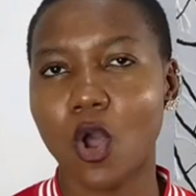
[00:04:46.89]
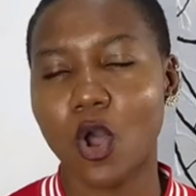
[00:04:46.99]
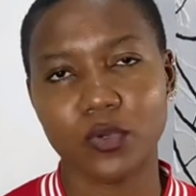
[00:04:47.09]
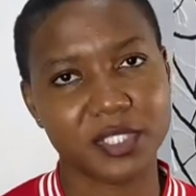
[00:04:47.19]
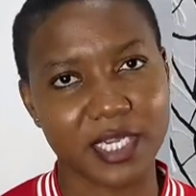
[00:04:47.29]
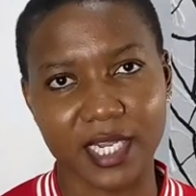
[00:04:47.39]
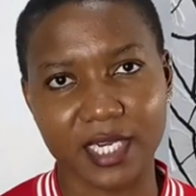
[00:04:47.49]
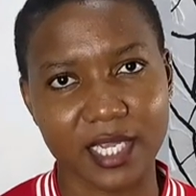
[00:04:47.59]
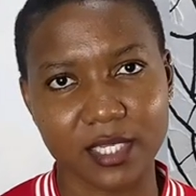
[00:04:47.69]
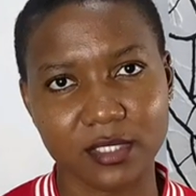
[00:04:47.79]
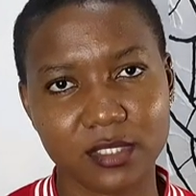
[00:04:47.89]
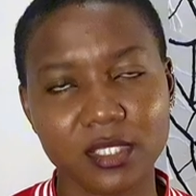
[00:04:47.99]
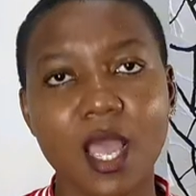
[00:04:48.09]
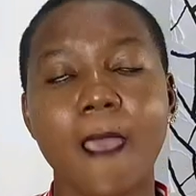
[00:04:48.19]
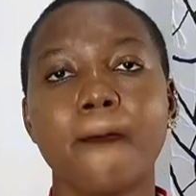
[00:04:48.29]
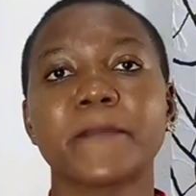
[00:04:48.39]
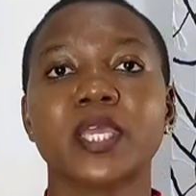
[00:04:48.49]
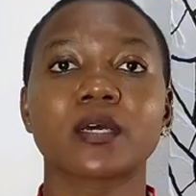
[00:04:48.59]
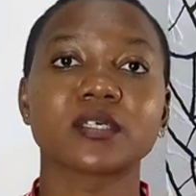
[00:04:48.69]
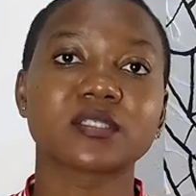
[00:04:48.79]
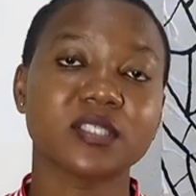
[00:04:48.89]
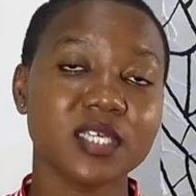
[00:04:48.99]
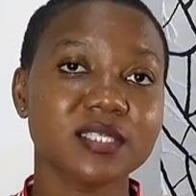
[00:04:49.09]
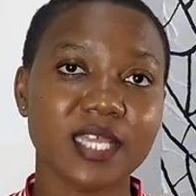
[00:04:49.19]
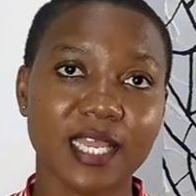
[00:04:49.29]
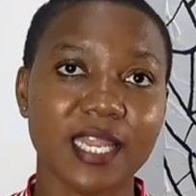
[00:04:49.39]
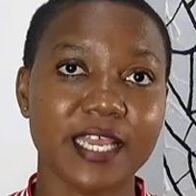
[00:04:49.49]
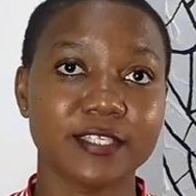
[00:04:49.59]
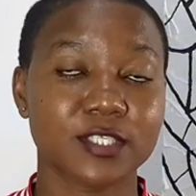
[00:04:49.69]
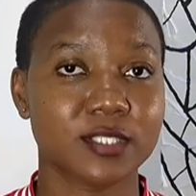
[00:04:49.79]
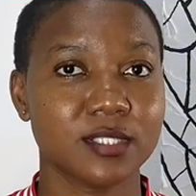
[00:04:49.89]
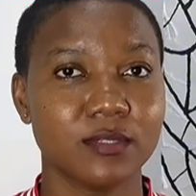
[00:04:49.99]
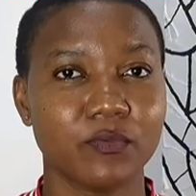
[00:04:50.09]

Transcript: halter necklines, because these necklines,